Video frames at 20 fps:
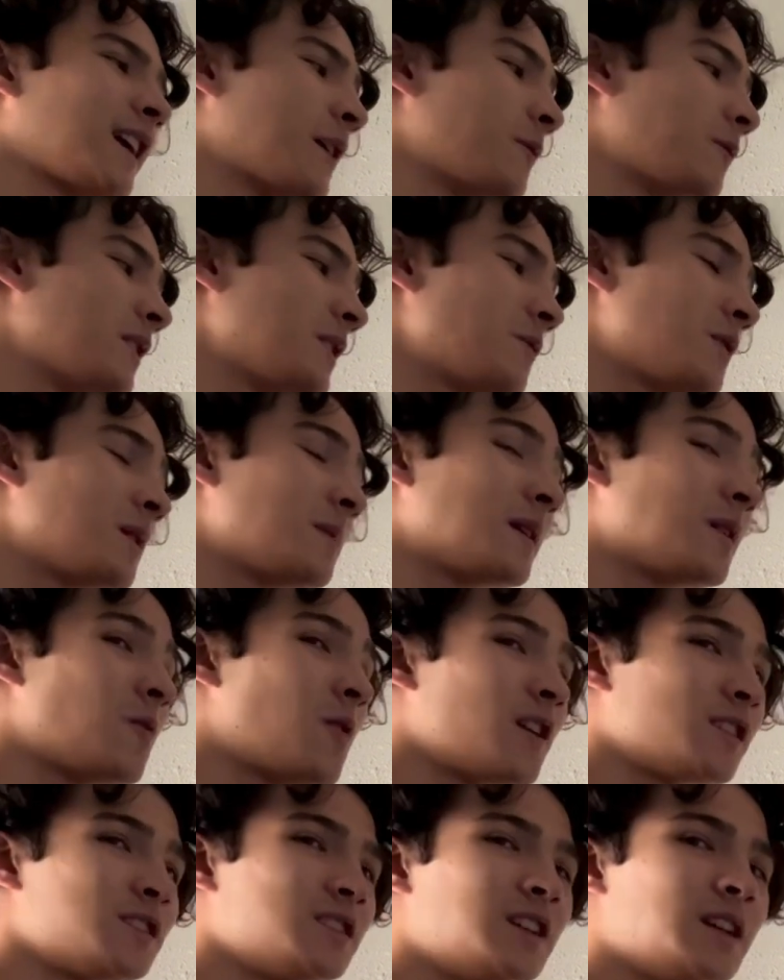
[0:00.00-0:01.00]
I really want to make
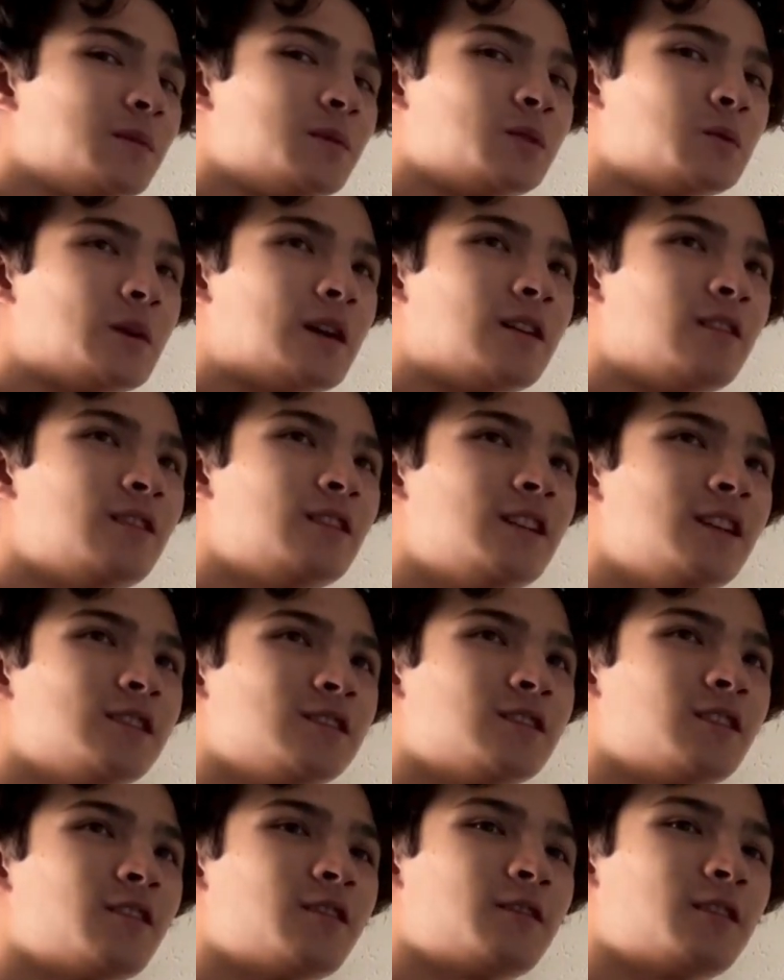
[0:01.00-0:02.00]
washi tape as well, is
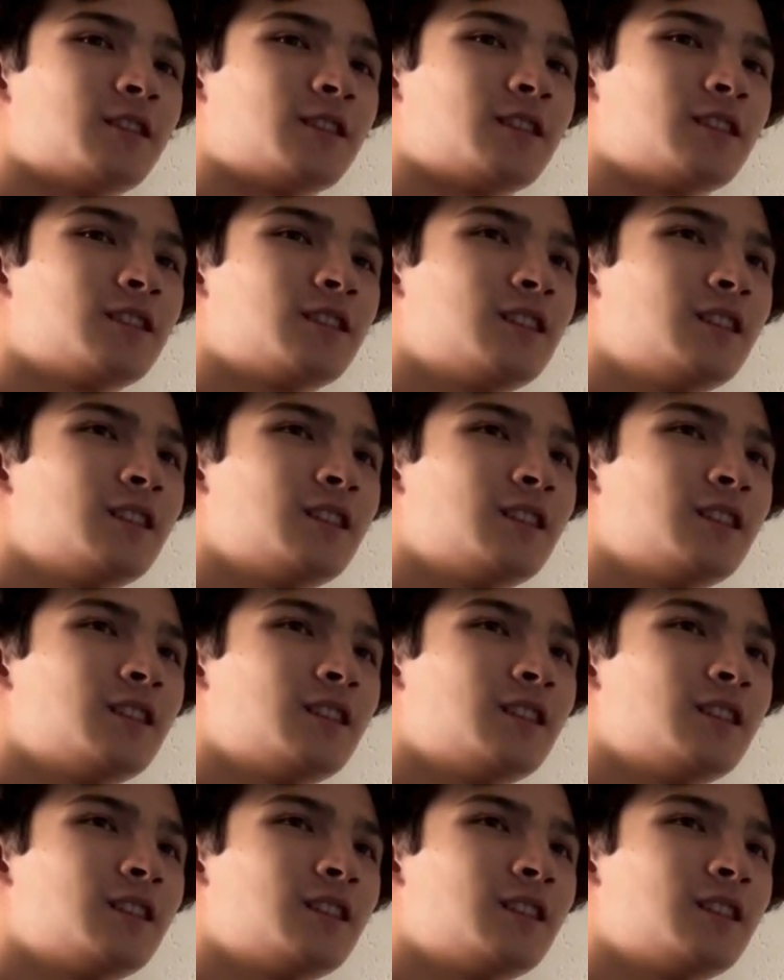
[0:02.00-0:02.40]
another thing.